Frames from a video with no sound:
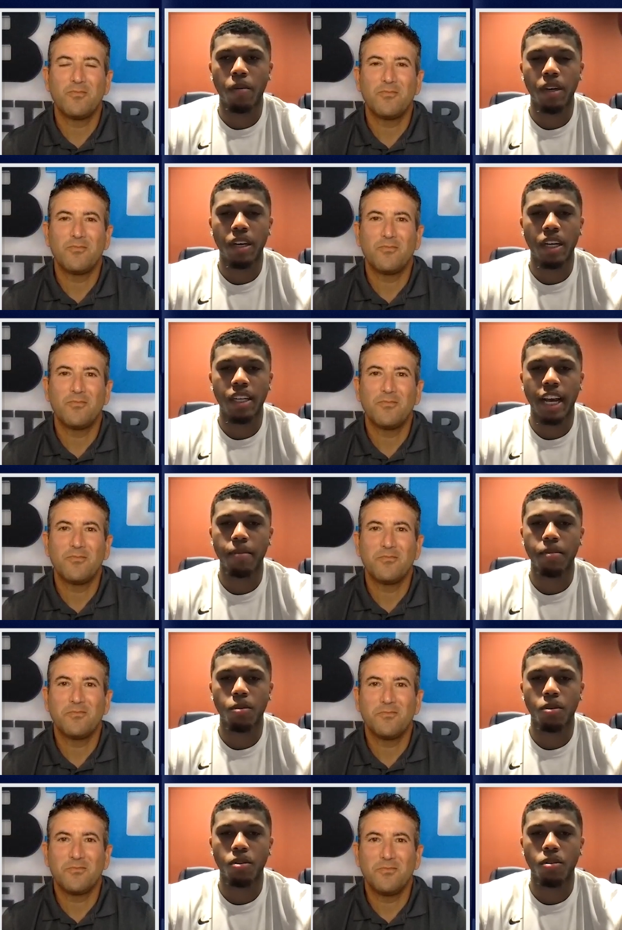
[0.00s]
Speaker 1: being
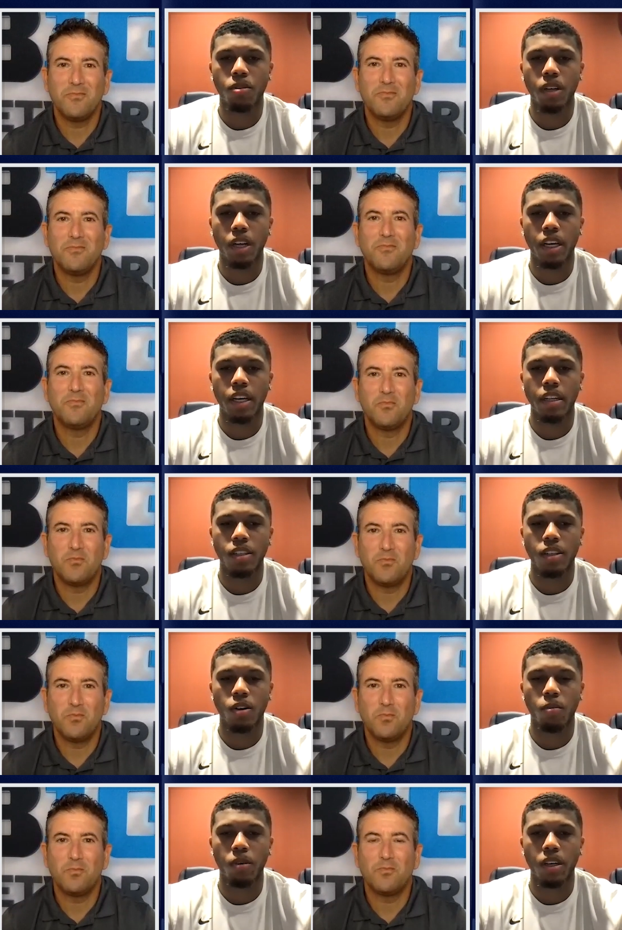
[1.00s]
adaptable and you
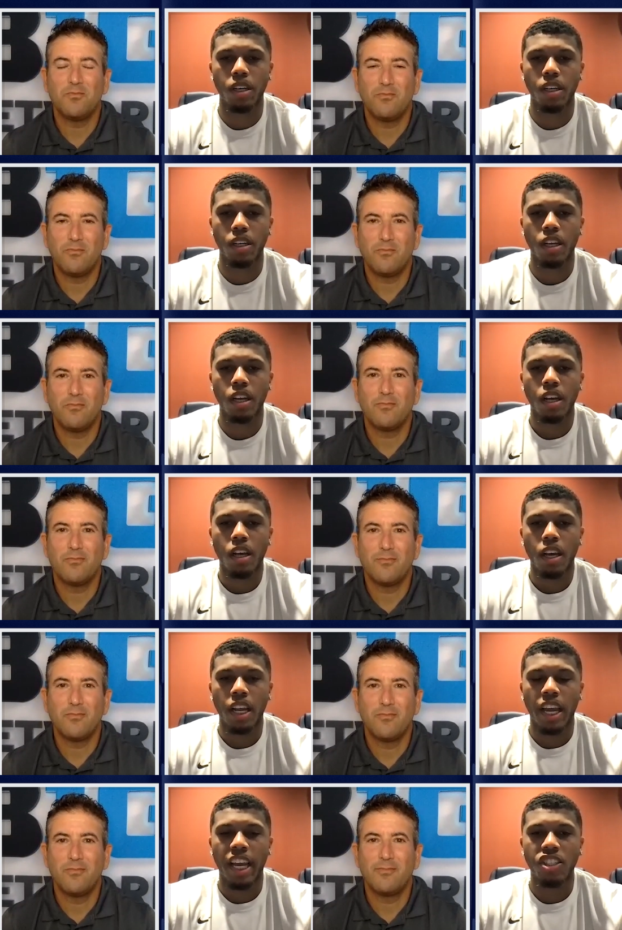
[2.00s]
know being
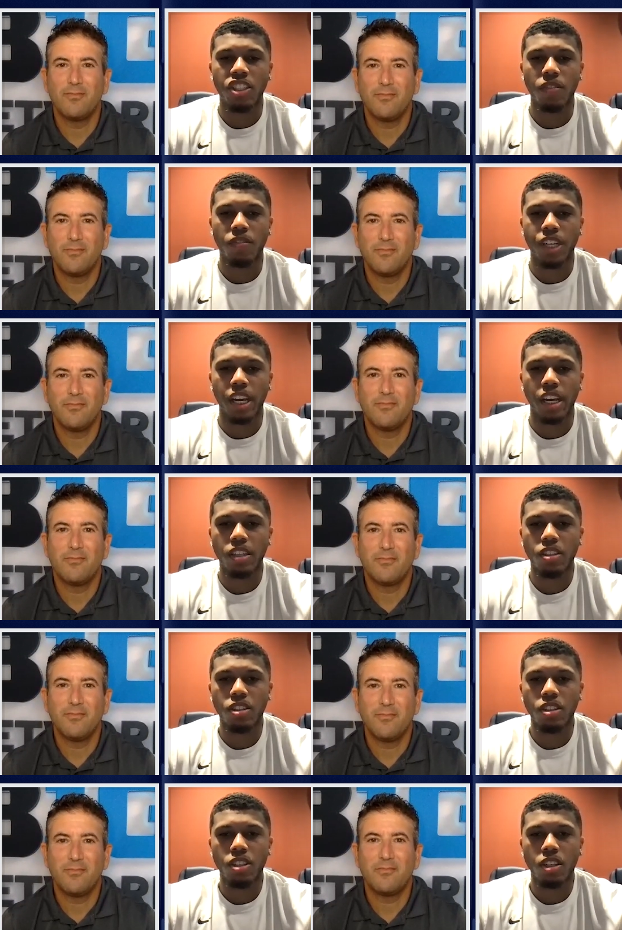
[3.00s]
an agent of
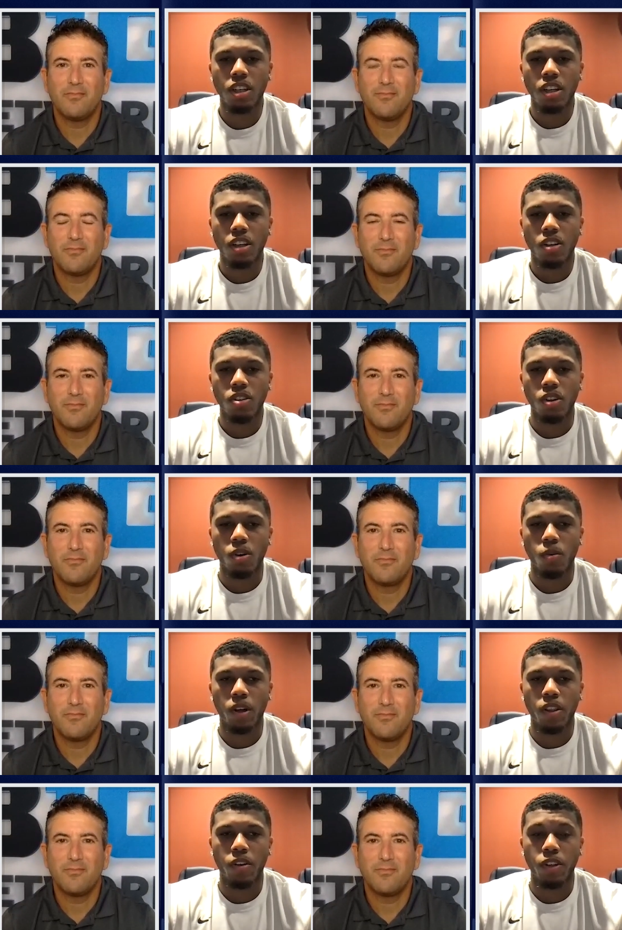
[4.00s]
change. So
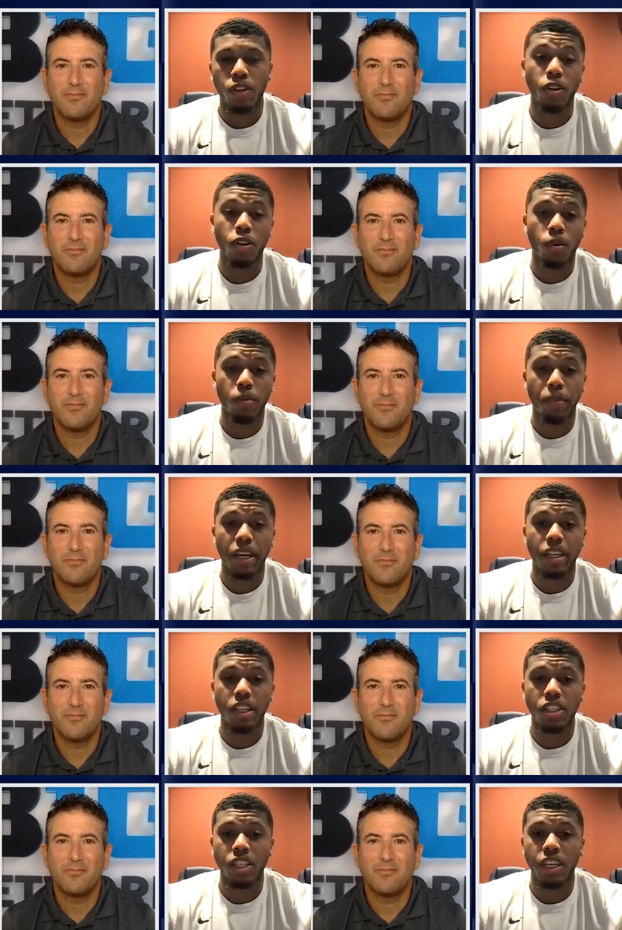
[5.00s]
whether you're the one making
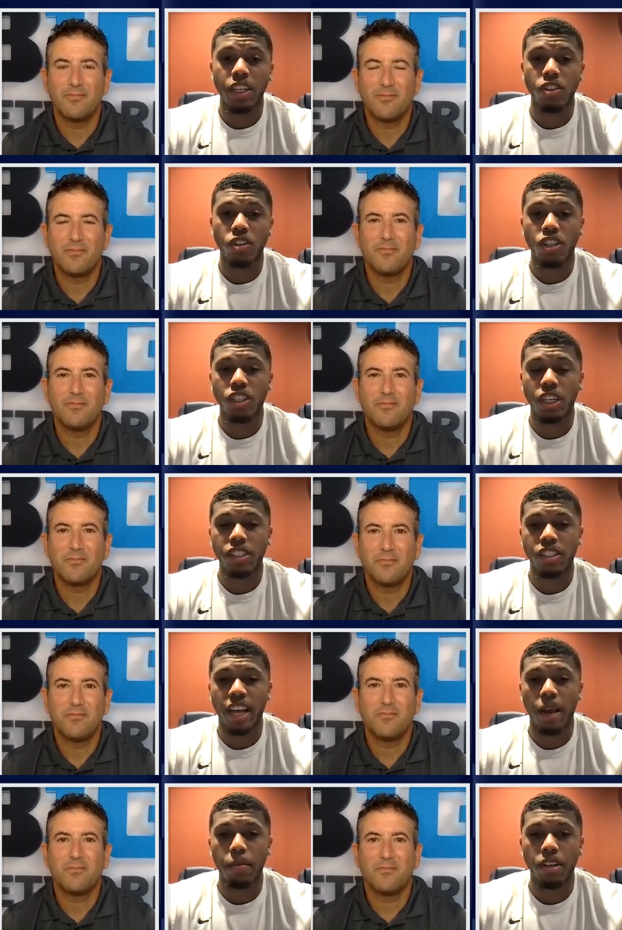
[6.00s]
the change or the change is
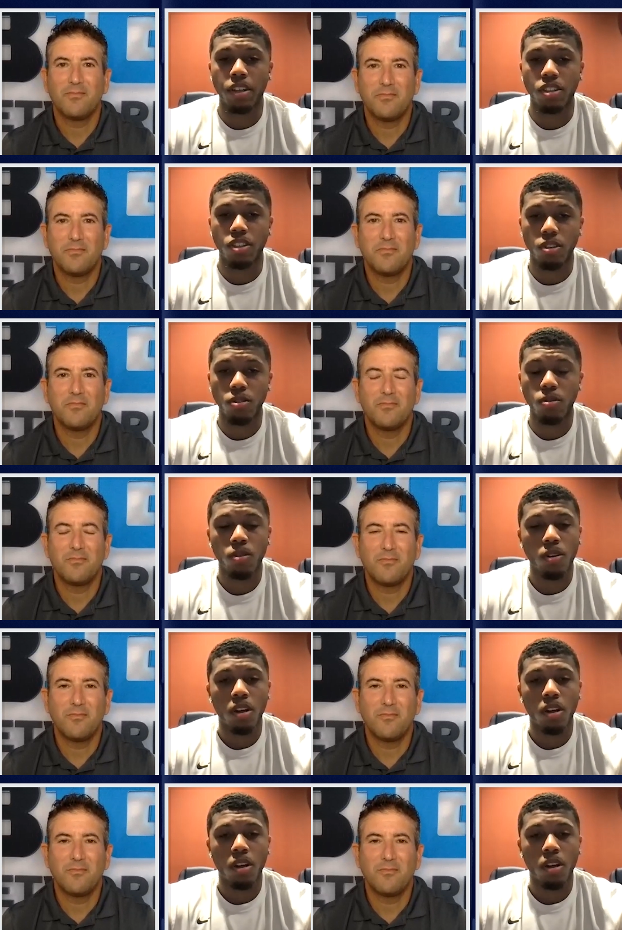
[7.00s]
happening to you,